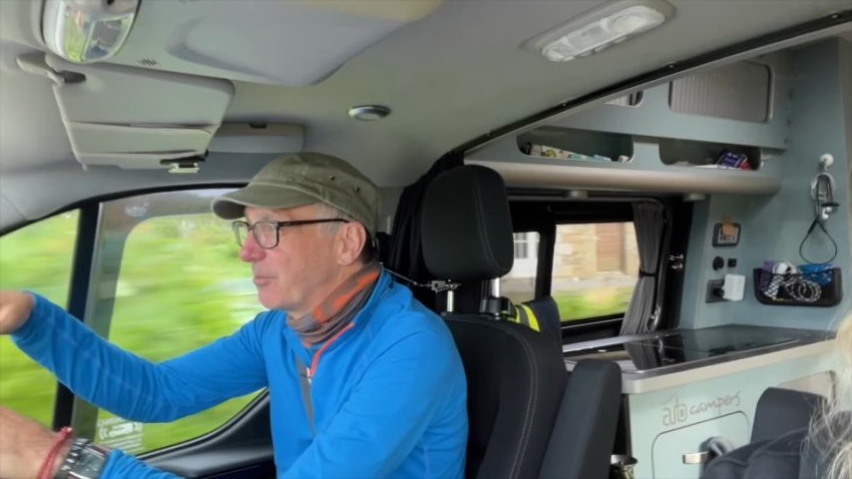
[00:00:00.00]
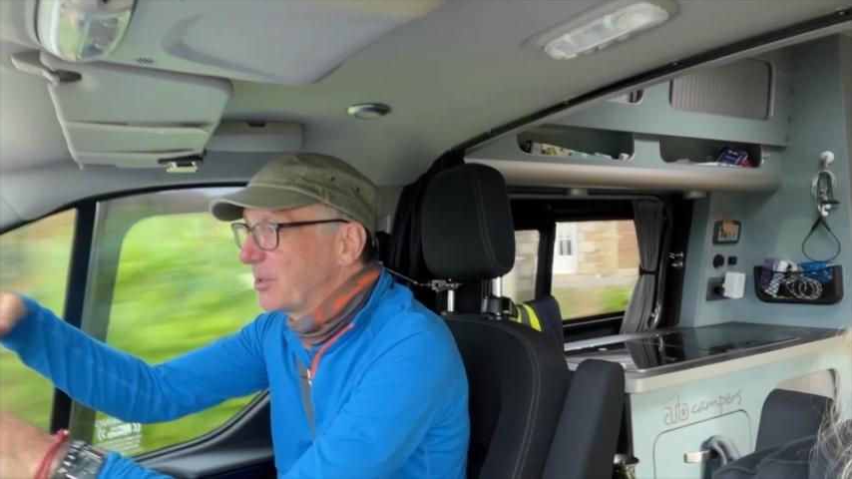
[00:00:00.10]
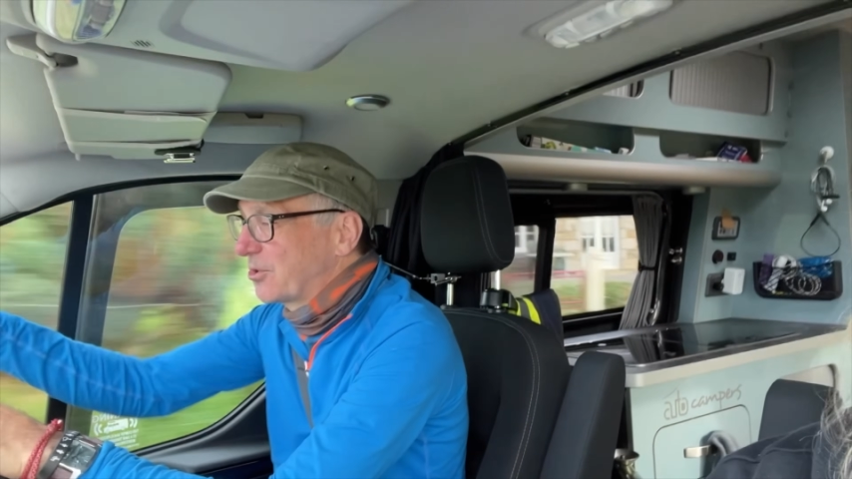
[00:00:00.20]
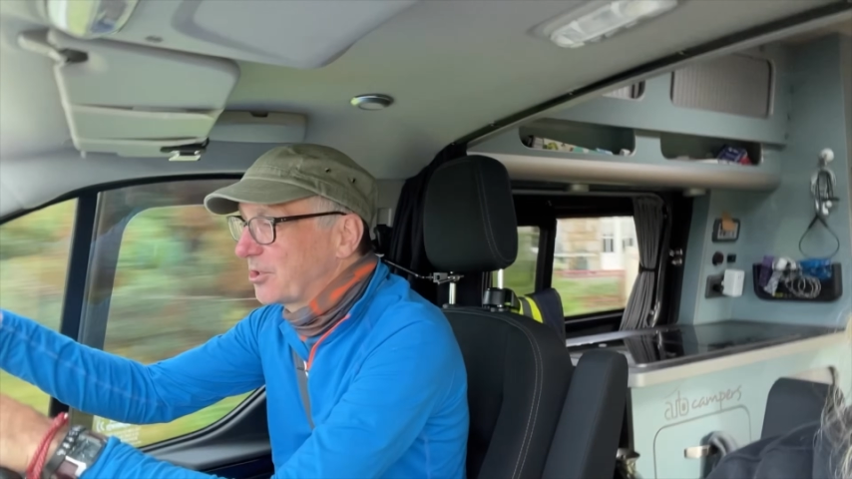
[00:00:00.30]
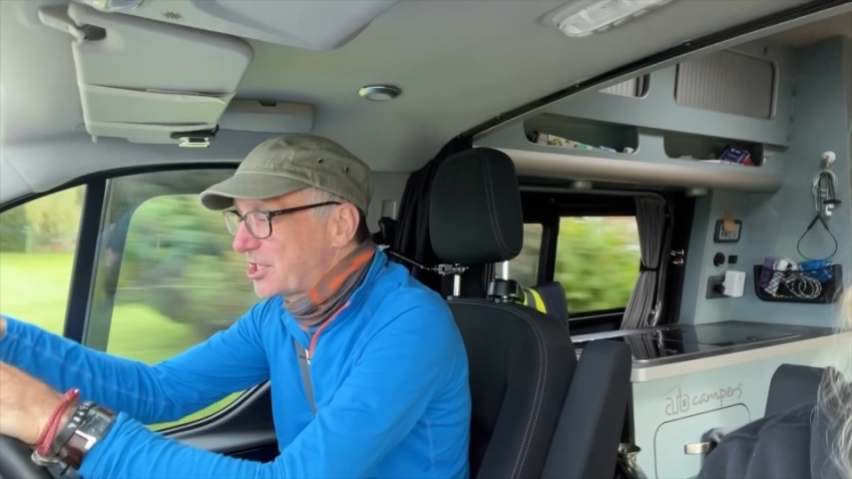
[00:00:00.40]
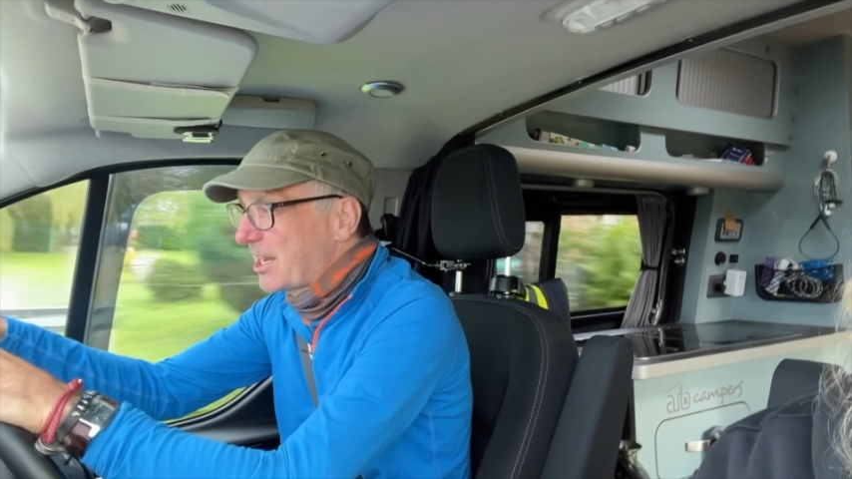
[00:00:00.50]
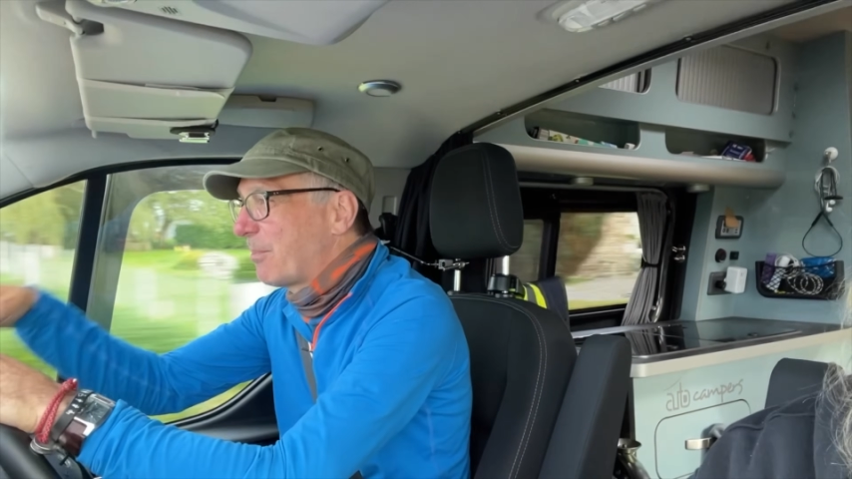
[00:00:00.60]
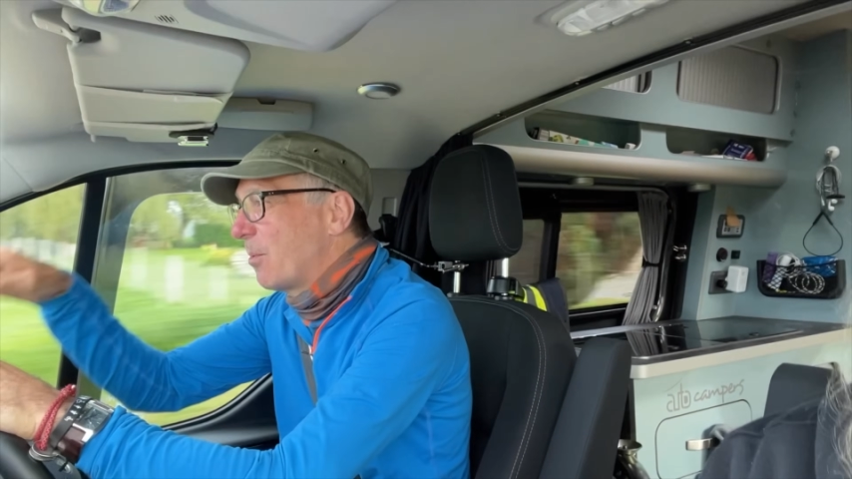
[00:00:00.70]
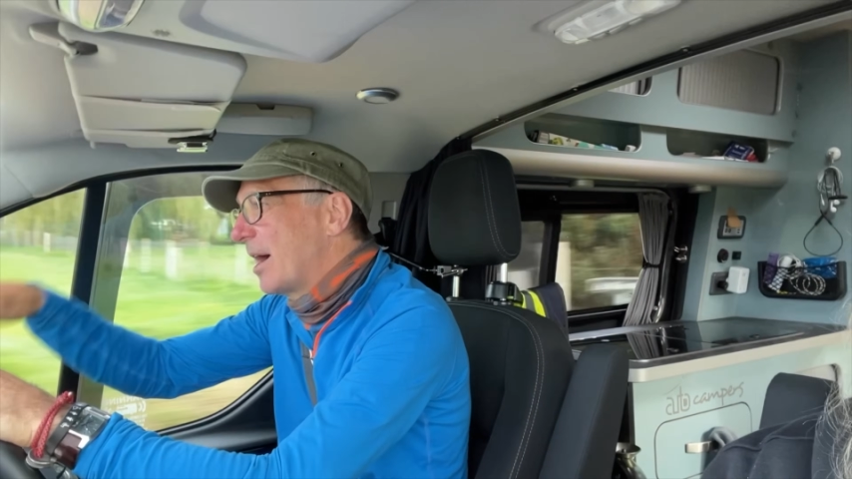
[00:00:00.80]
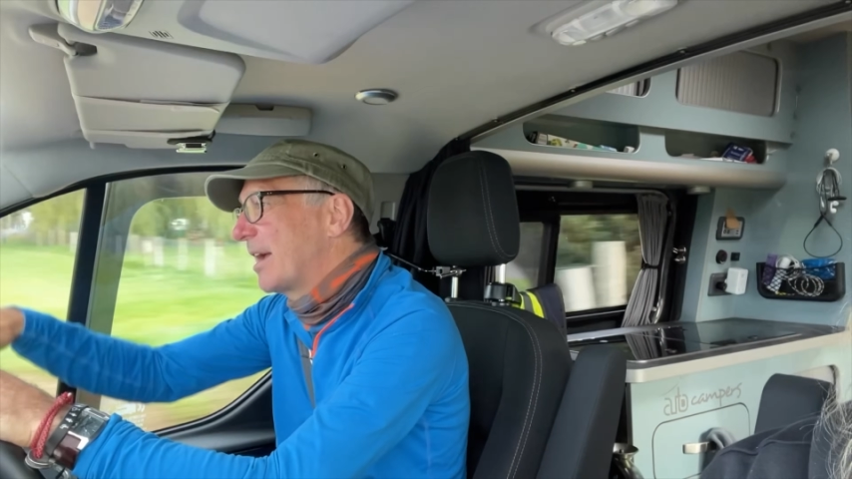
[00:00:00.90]
we took a step
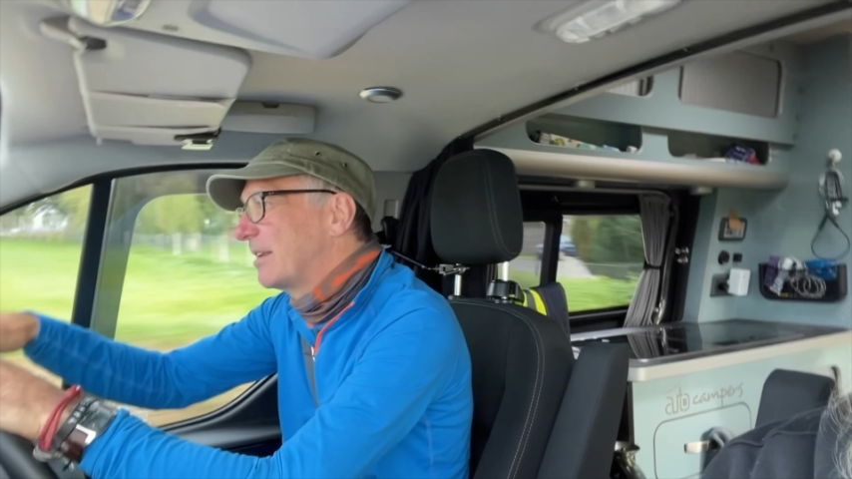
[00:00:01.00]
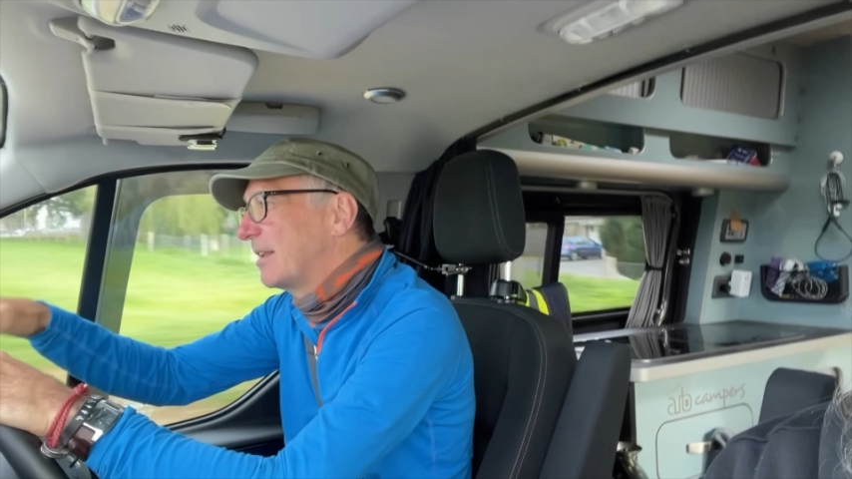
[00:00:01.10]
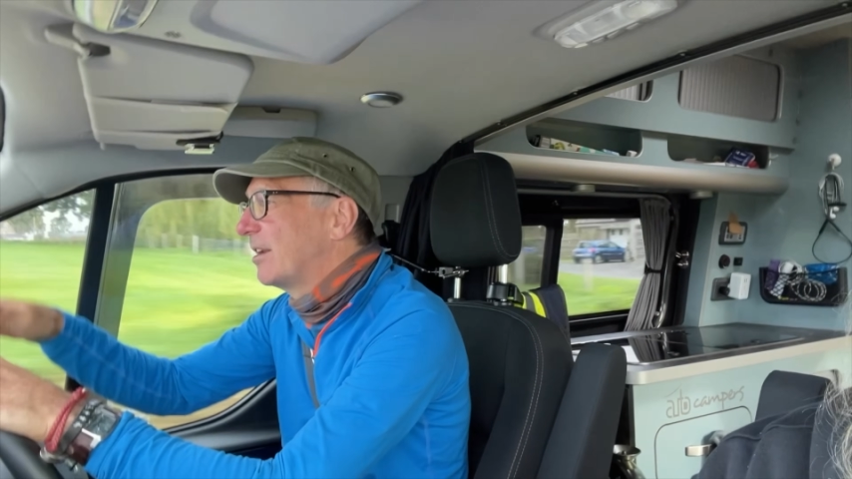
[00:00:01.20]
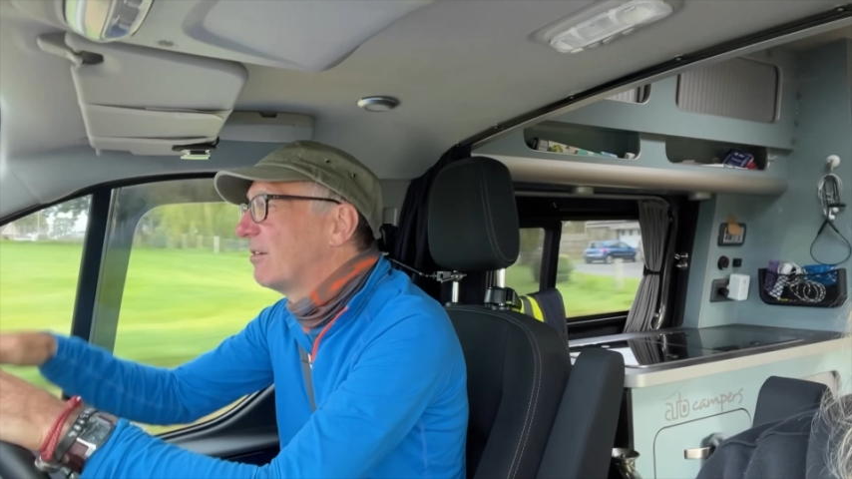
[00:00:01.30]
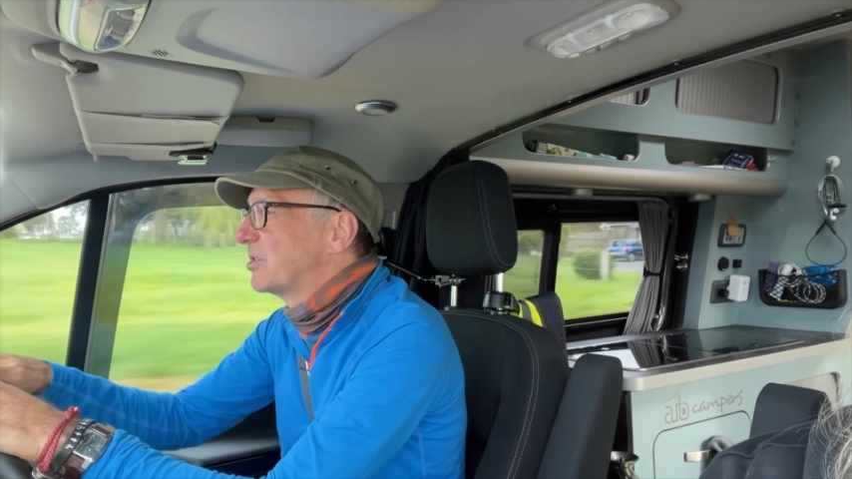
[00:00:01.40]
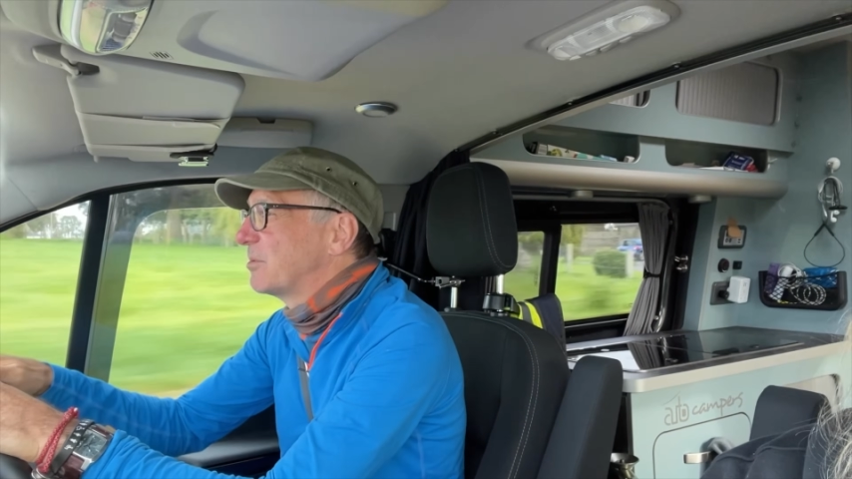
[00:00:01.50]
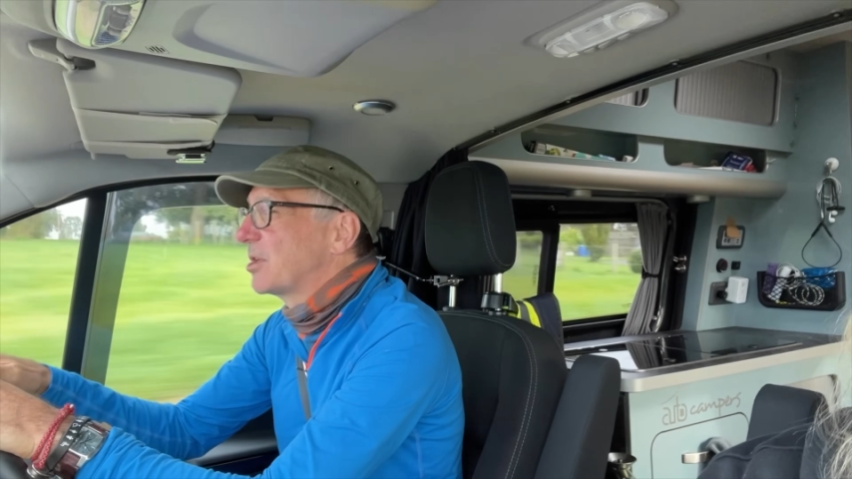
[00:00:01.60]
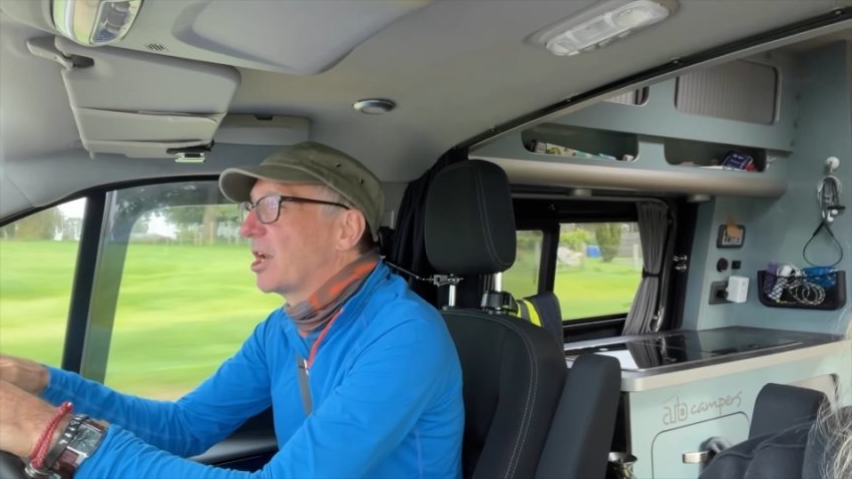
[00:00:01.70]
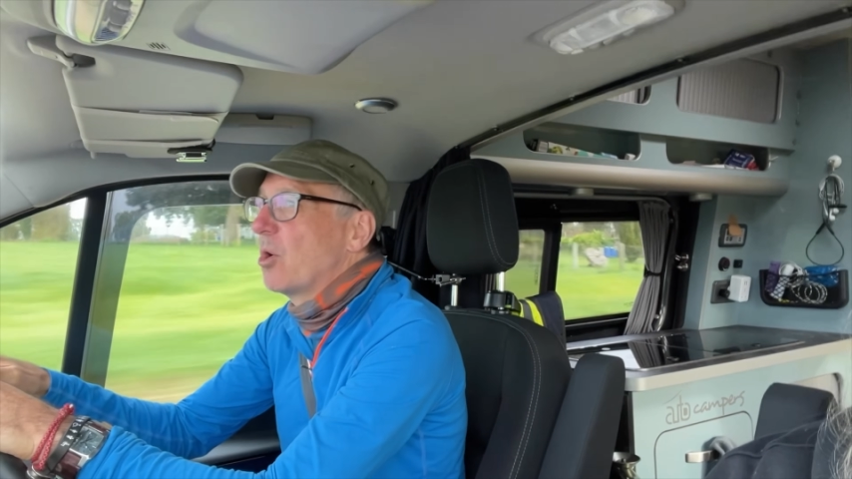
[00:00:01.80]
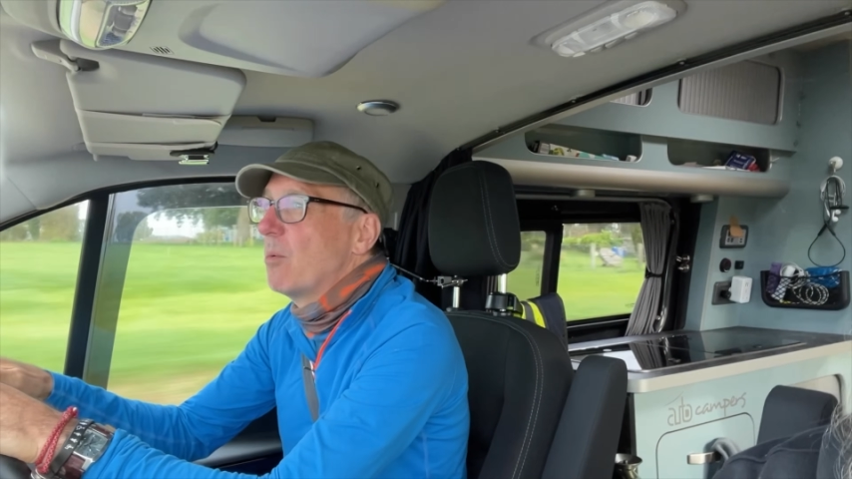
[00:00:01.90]
away, and obviously it was a
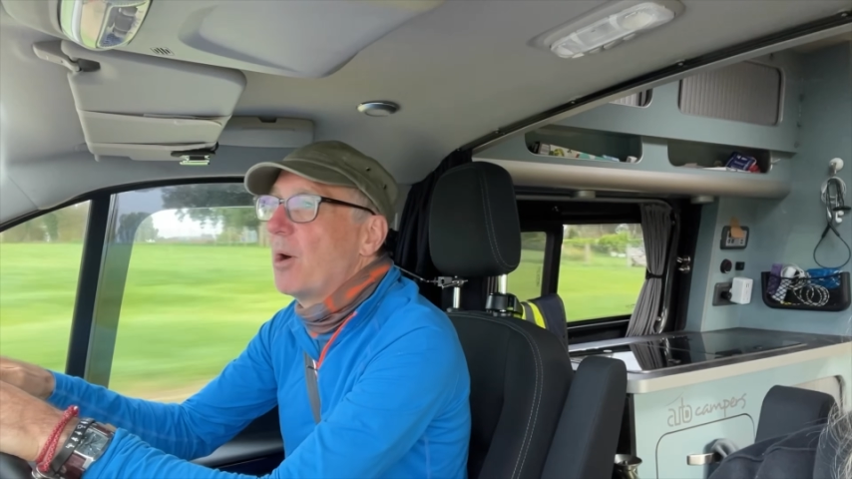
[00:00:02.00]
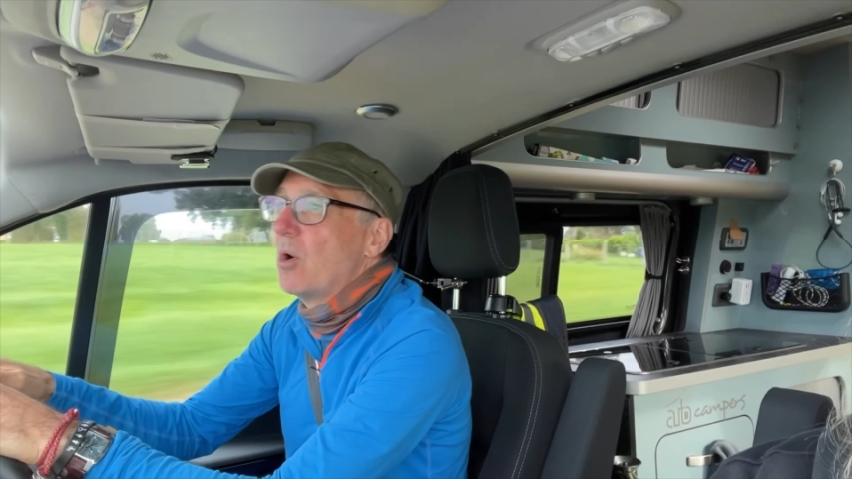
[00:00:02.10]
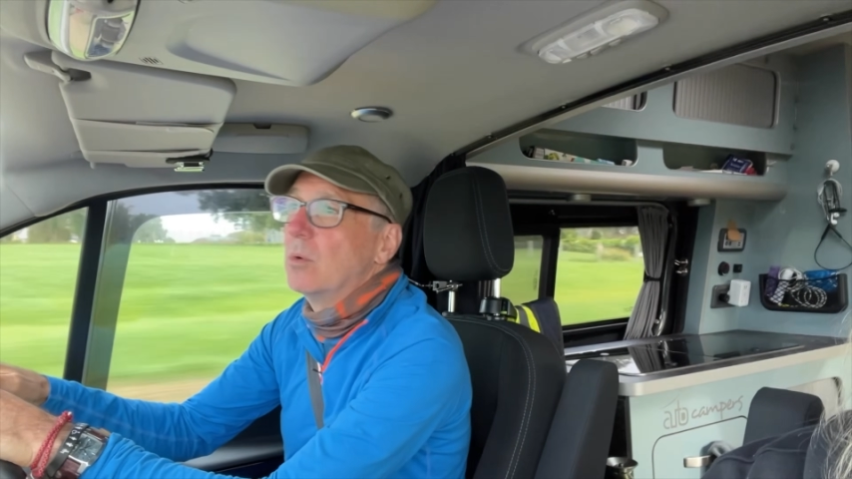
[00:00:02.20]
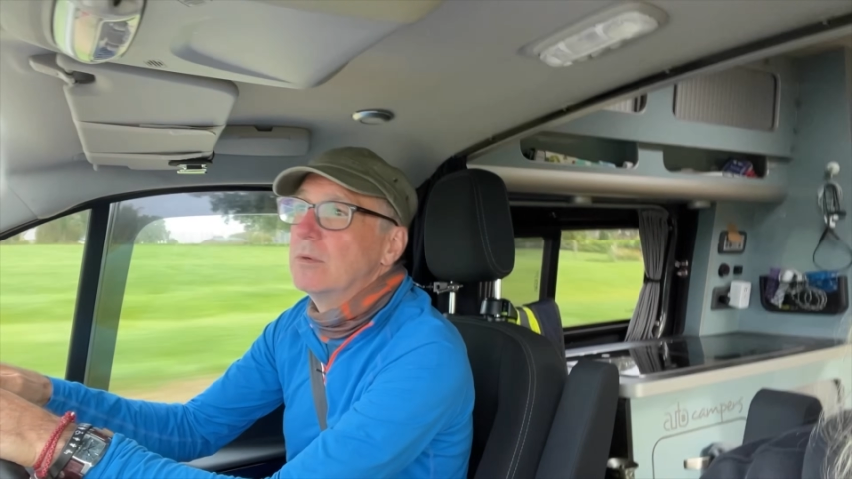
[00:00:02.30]
lower bowl.